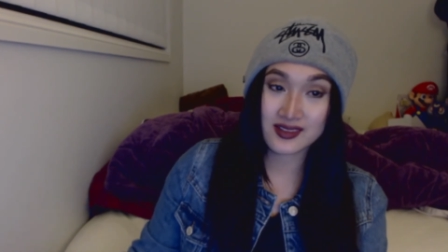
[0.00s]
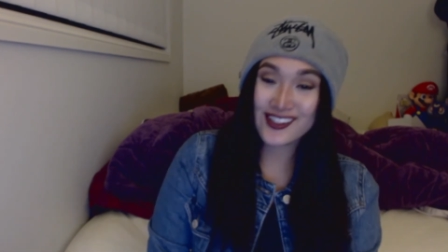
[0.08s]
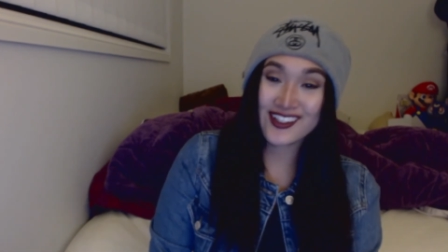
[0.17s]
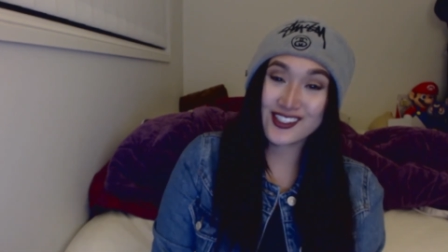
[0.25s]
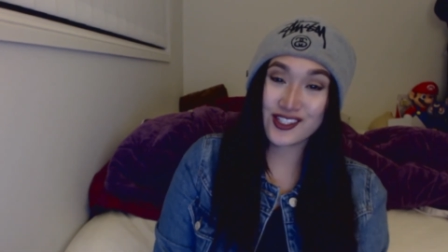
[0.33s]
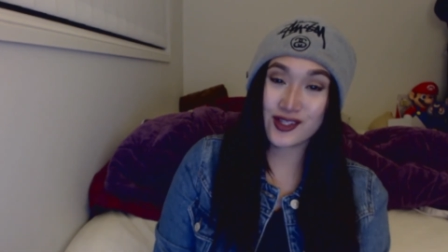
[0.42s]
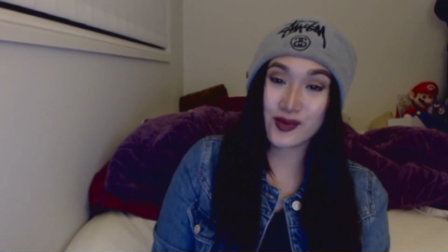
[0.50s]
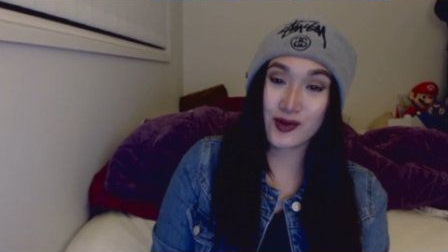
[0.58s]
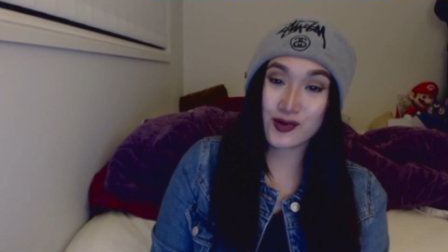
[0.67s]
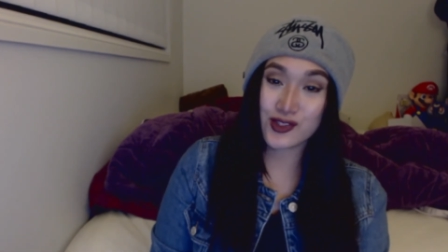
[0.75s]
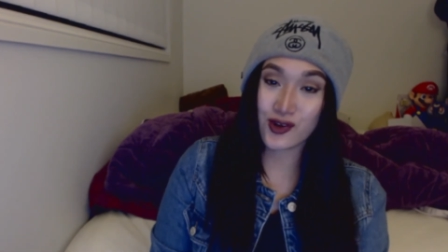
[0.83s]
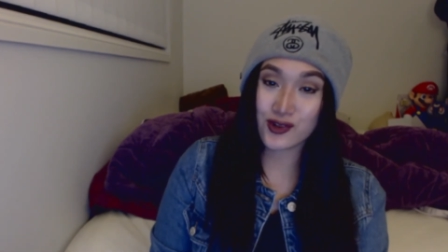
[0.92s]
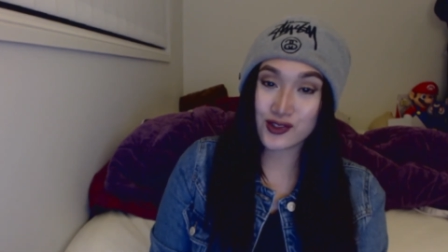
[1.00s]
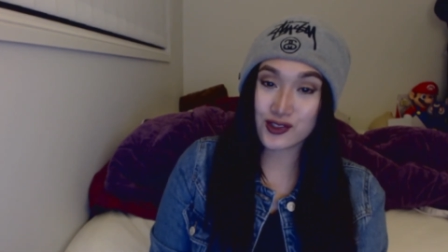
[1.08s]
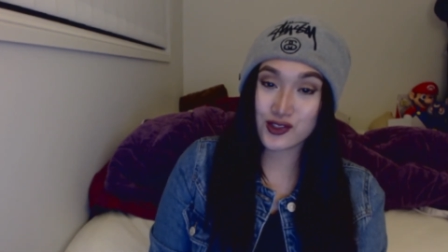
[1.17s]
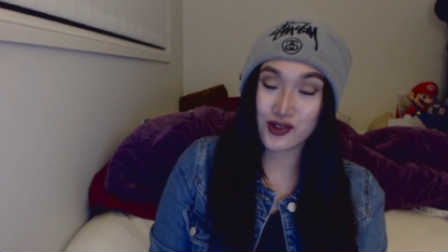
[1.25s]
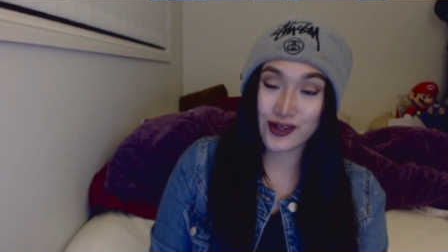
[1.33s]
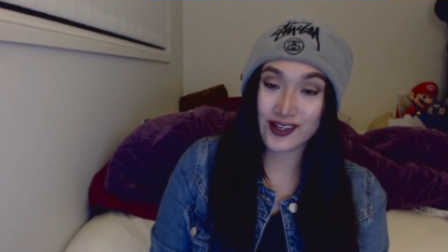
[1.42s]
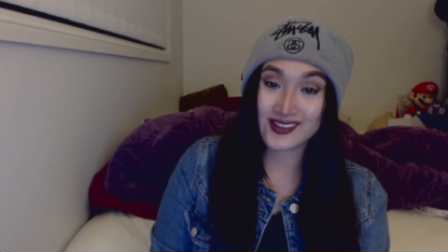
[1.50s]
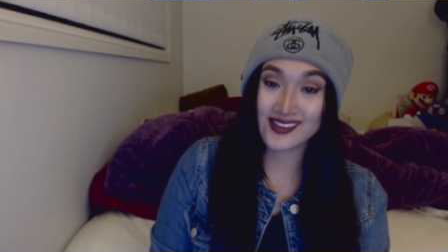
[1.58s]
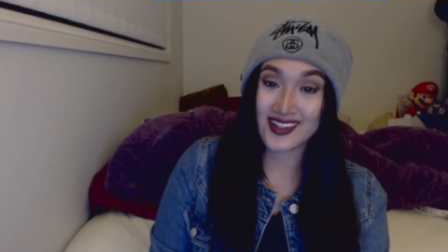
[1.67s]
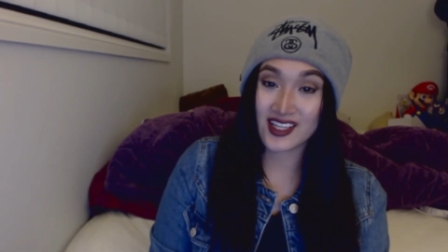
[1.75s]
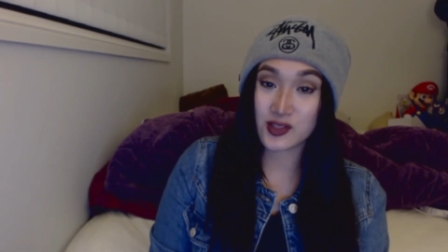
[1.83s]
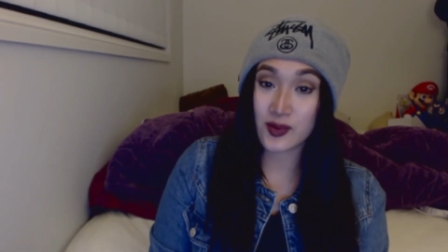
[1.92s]
Sakajima was also joined on
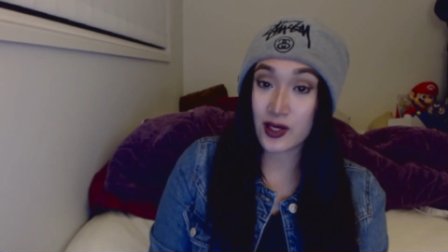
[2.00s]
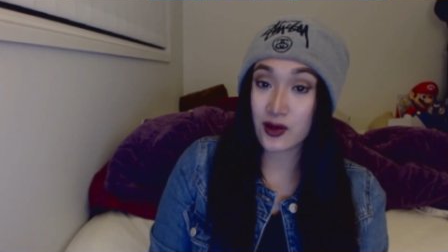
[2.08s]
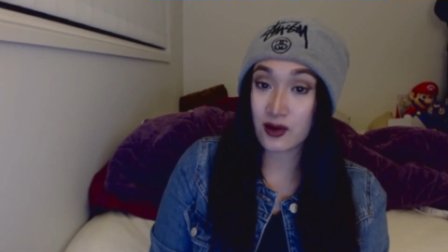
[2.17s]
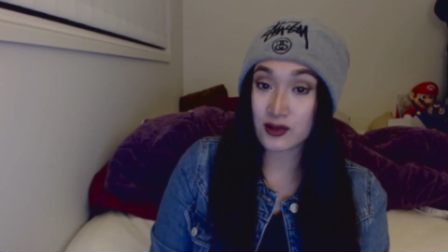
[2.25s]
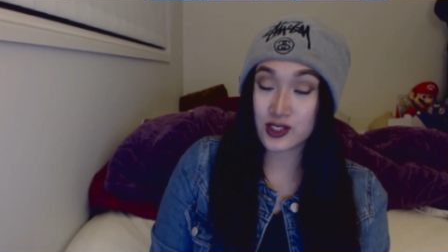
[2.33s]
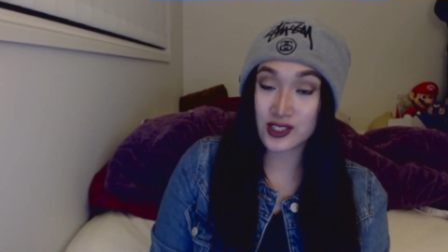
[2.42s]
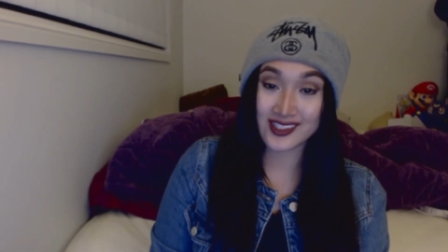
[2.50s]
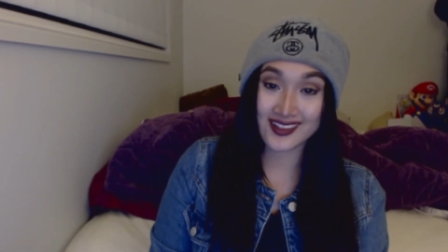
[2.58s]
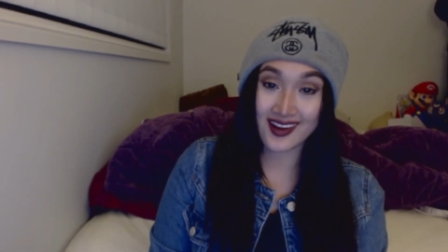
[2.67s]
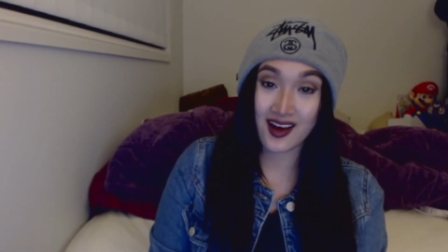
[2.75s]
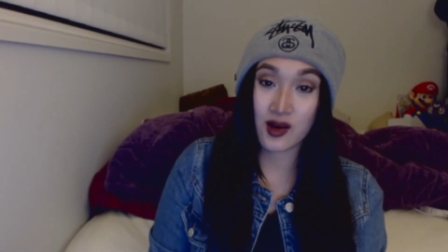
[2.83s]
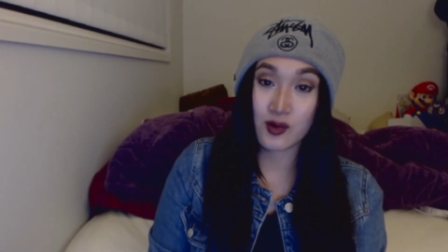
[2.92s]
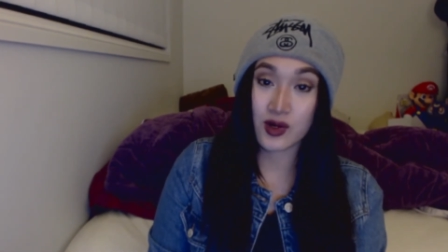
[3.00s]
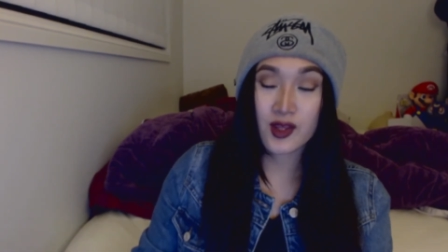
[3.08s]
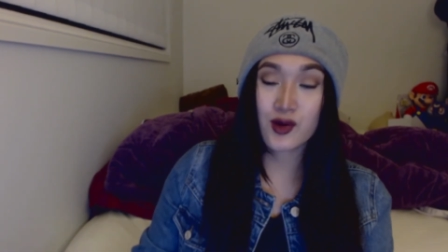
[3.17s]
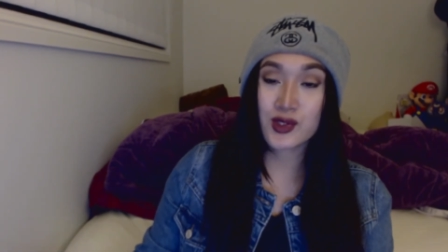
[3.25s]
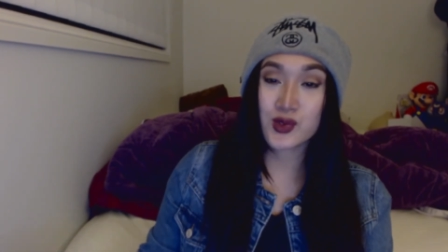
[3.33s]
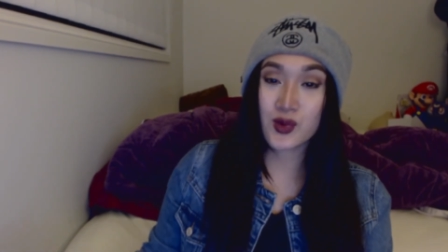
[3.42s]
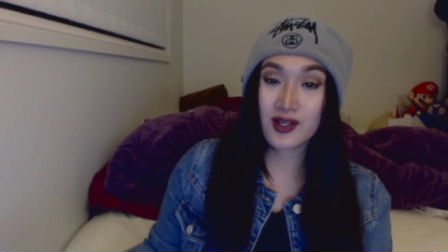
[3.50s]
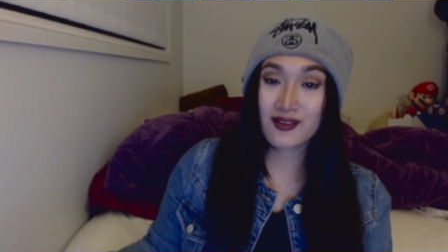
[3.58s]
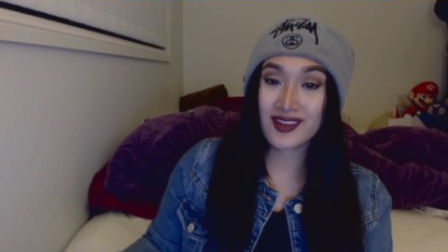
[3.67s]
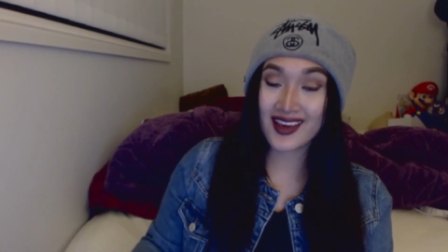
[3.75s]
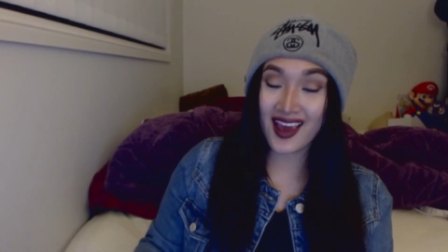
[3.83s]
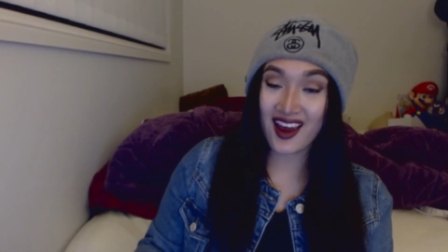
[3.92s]
stage by Yoji Shinkawa, who is one
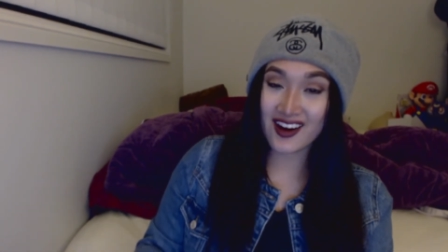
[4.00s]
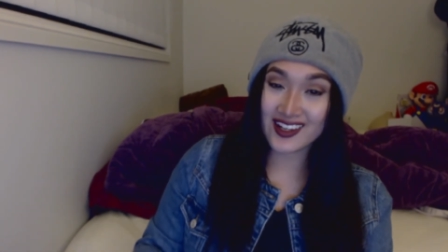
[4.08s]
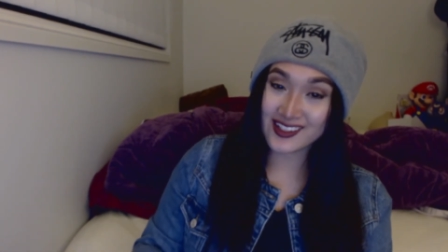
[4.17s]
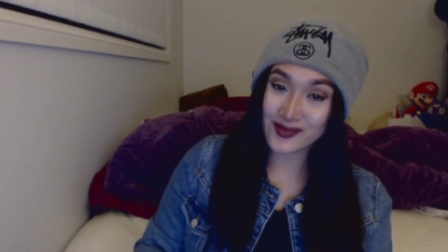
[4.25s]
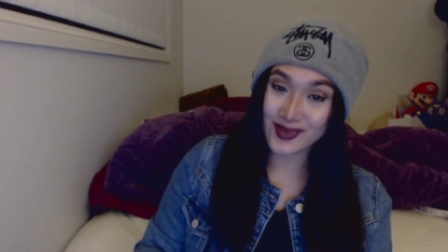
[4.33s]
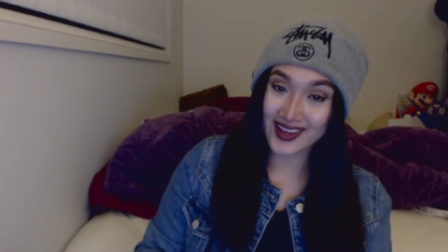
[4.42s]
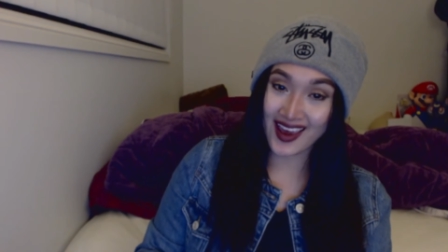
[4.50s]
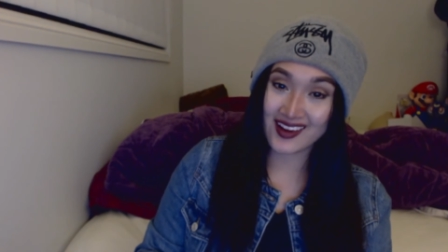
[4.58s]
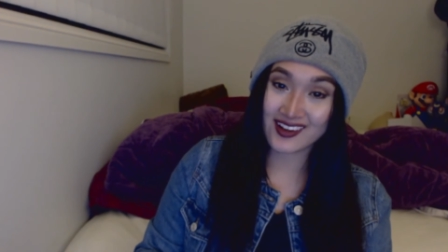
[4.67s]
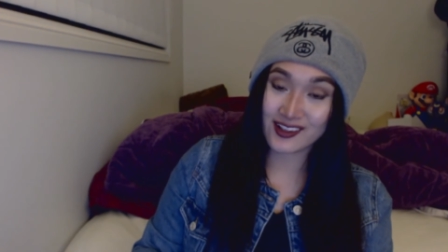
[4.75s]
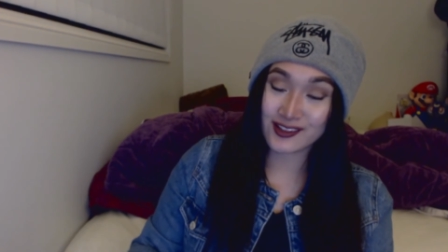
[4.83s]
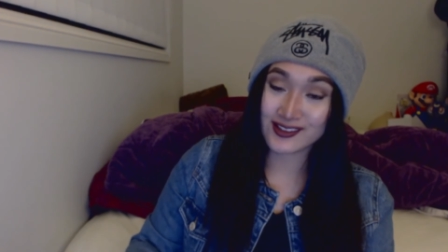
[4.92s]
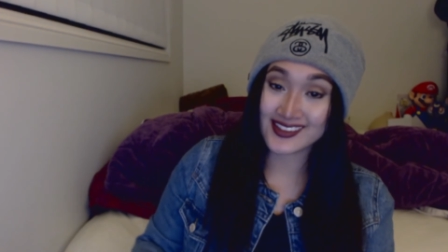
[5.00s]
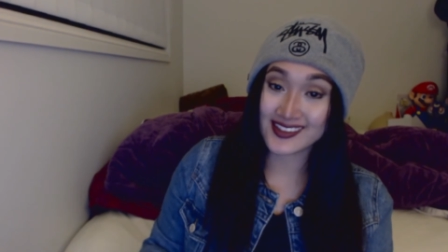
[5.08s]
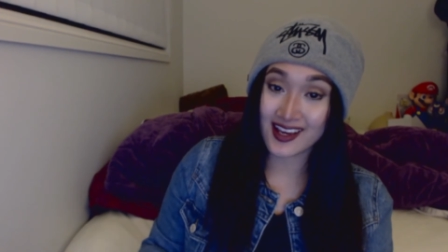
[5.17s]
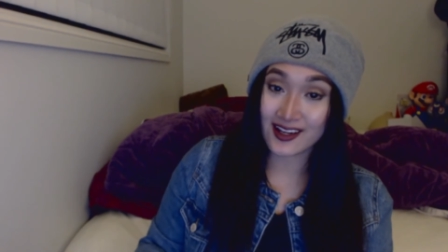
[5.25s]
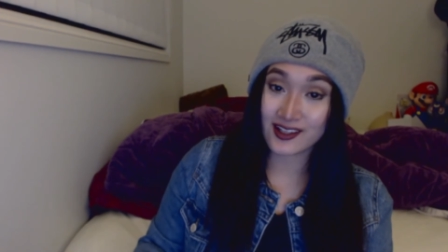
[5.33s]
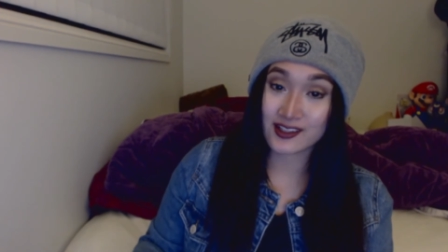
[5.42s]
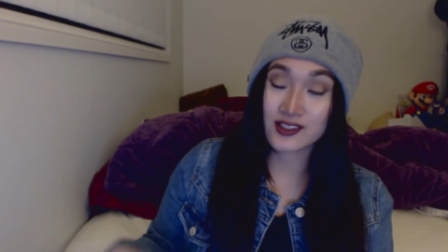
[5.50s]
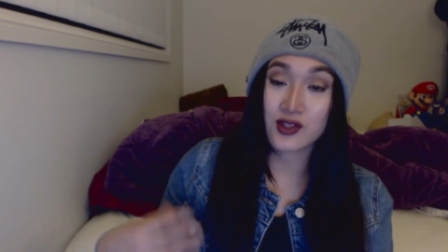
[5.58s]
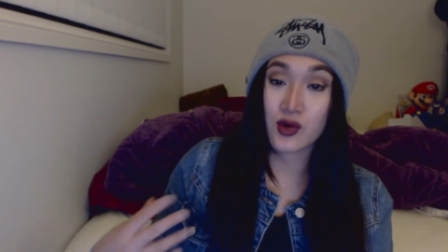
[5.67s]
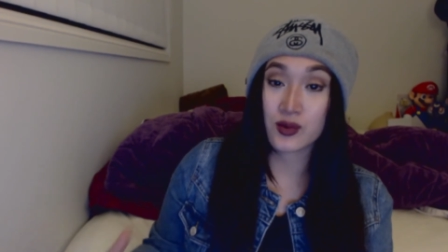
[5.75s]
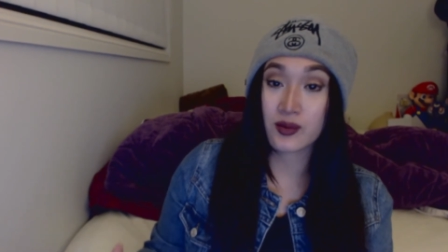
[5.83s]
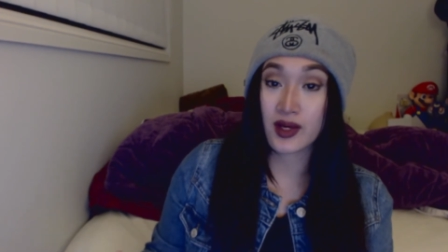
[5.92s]
of the character mechanical designers
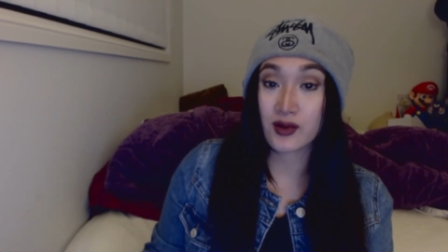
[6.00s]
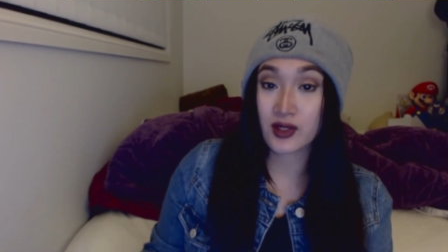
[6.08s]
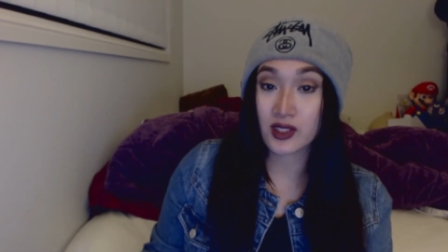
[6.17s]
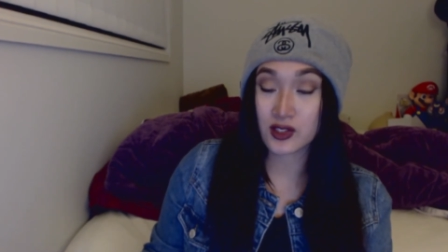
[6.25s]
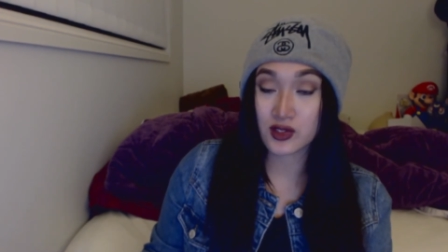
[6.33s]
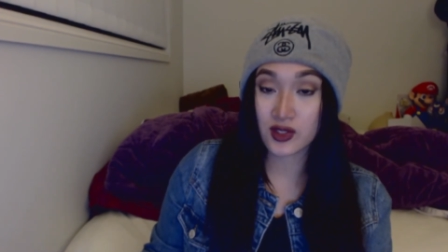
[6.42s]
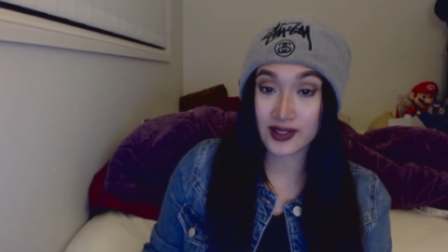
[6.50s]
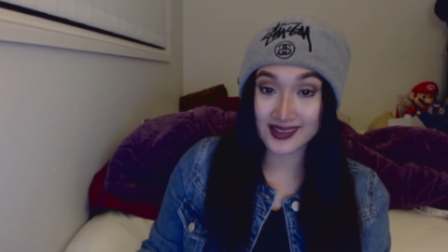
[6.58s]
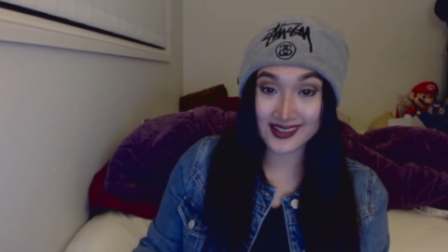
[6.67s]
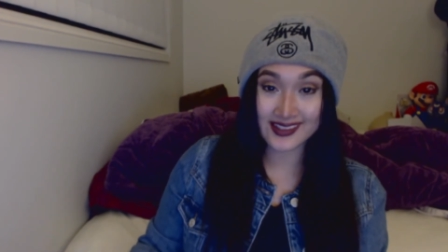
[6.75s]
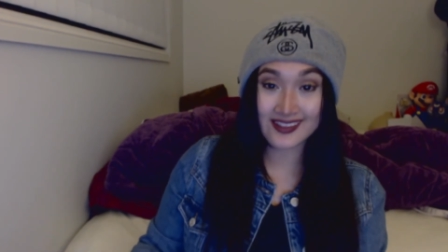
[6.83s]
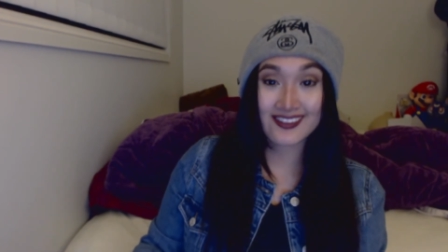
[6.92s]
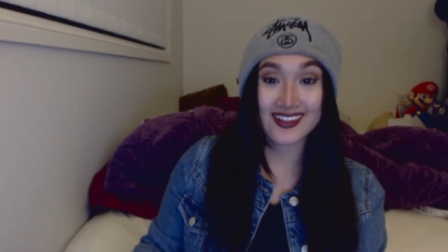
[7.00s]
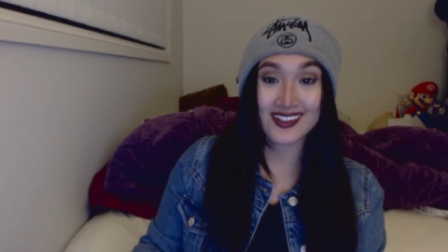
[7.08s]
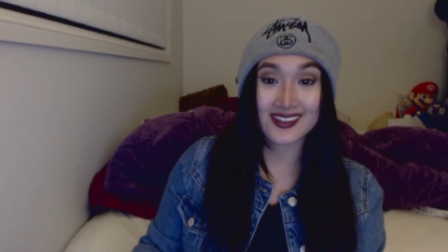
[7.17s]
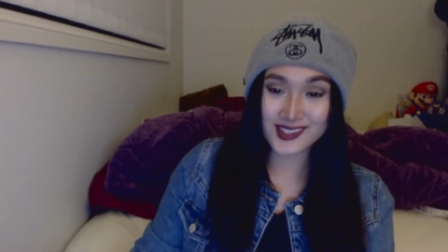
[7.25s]
on Metal Gear Solid series.